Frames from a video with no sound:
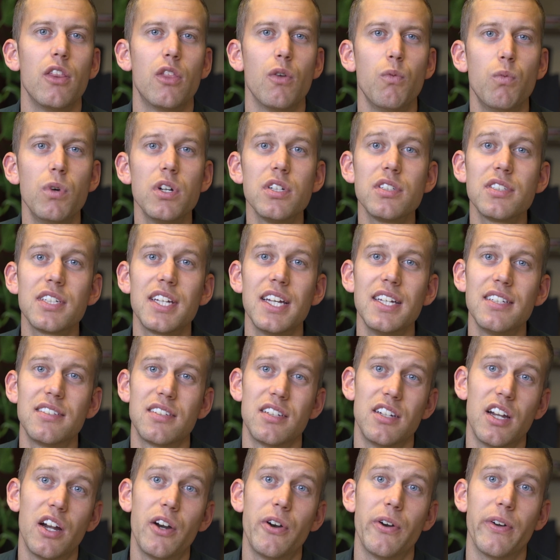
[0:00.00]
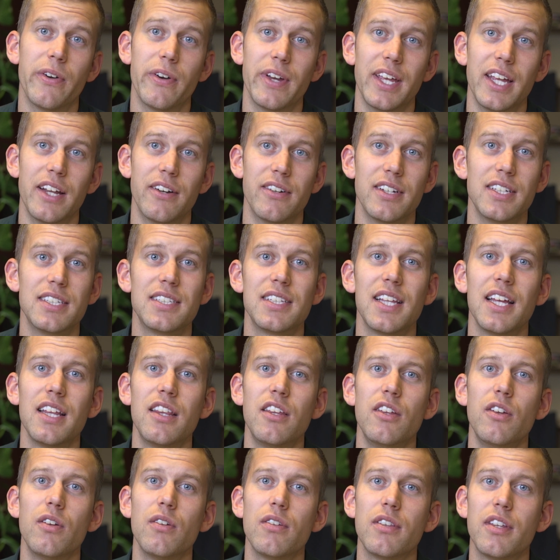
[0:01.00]
The worst case scenario here is
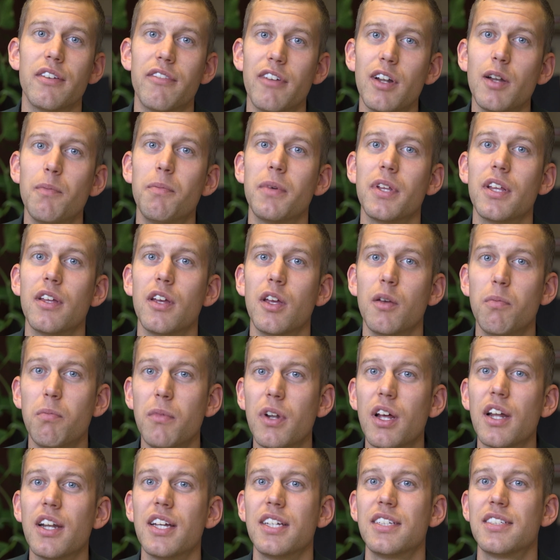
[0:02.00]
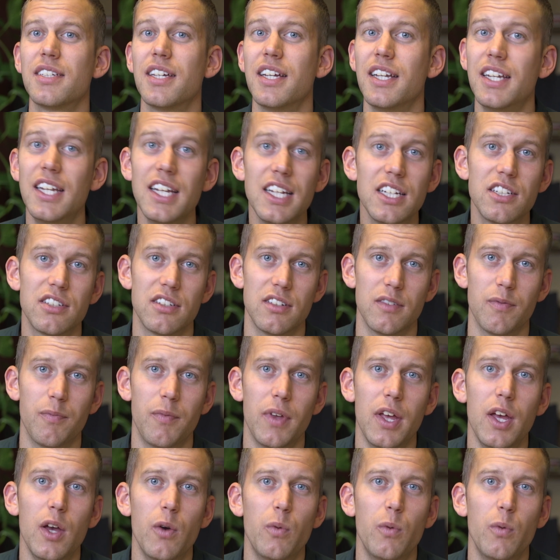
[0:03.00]
that you'll develop a hypnotics addiction,